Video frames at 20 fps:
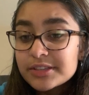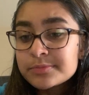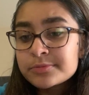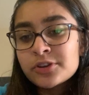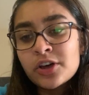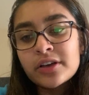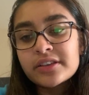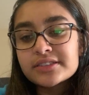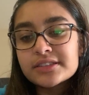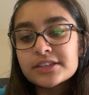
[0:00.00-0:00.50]

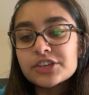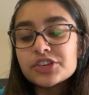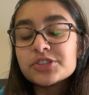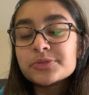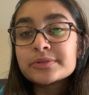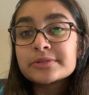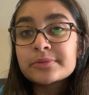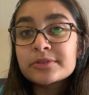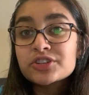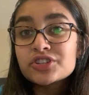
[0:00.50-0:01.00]
not SAQs, but
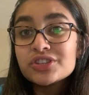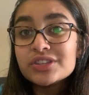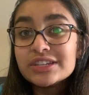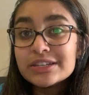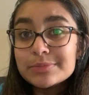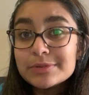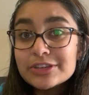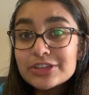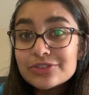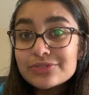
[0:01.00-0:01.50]
especially the
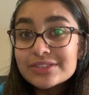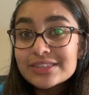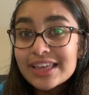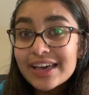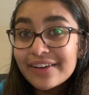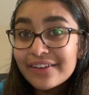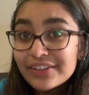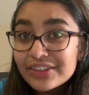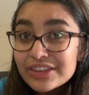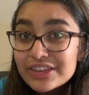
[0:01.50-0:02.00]
DBQs and
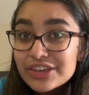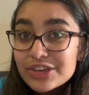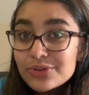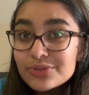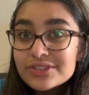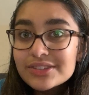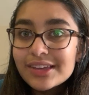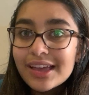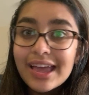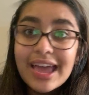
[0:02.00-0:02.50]
the
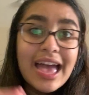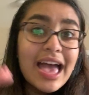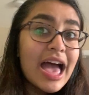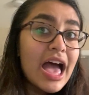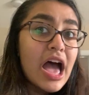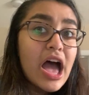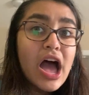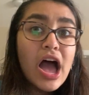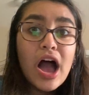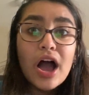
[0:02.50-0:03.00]
LEQs, like
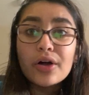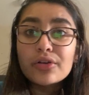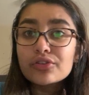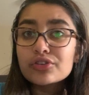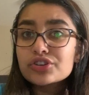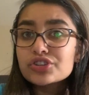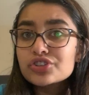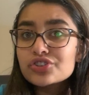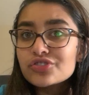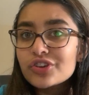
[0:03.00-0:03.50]
how they're
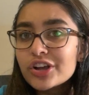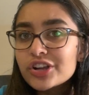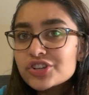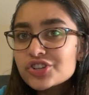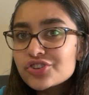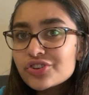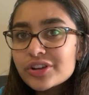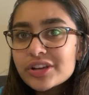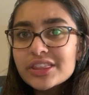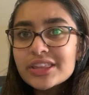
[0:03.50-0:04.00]

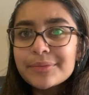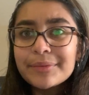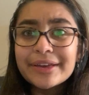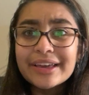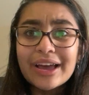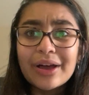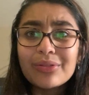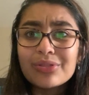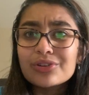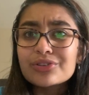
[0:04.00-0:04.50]
structuring them, like
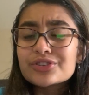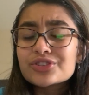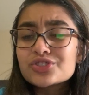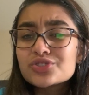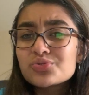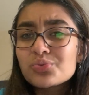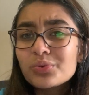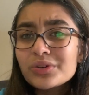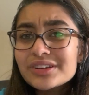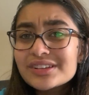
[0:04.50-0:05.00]
how they're
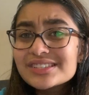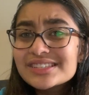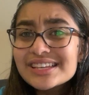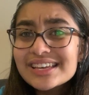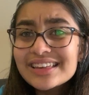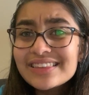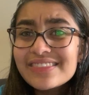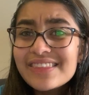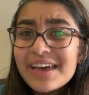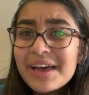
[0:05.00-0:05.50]

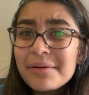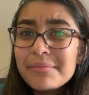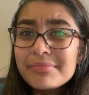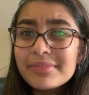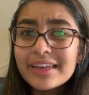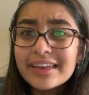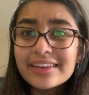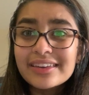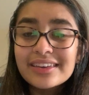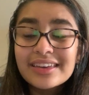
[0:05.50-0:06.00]
sourcing them.
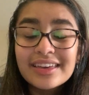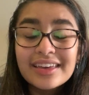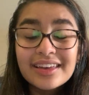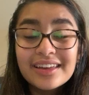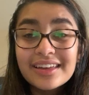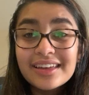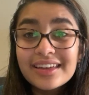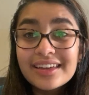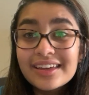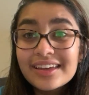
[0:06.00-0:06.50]
Like,
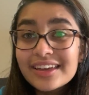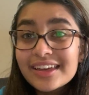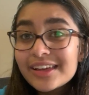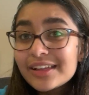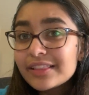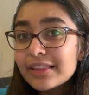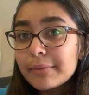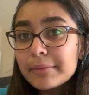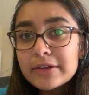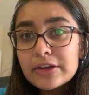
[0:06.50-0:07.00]

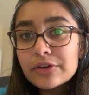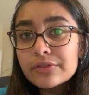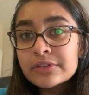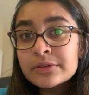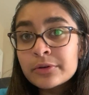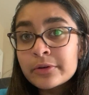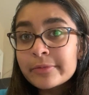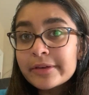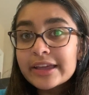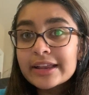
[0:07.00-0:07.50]
let me know if you
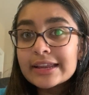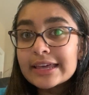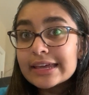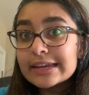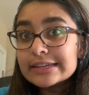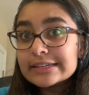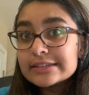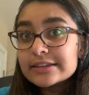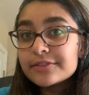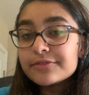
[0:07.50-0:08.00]
want me to
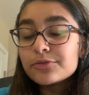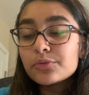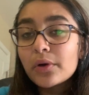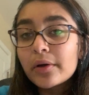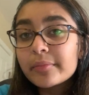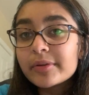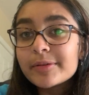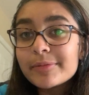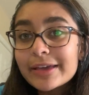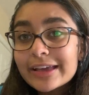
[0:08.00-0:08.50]

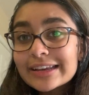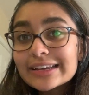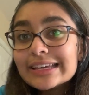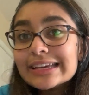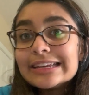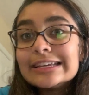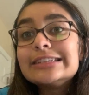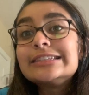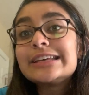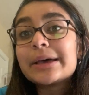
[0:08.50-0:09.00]
make an
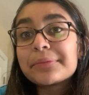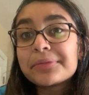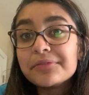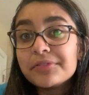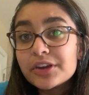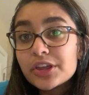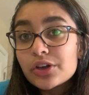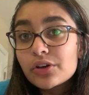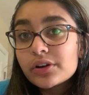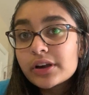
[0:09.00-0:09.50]
in-depth
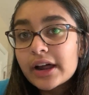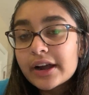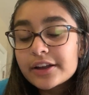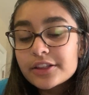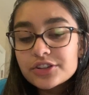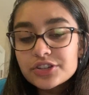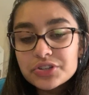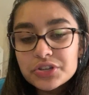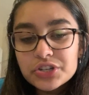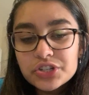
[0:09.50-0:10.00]
video on how to
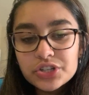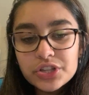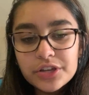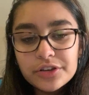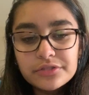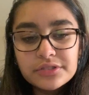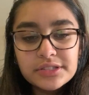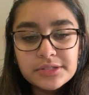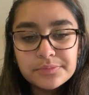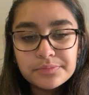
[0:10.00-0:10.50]
do each of
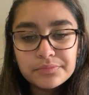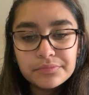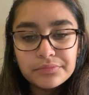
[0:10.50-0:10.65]
those.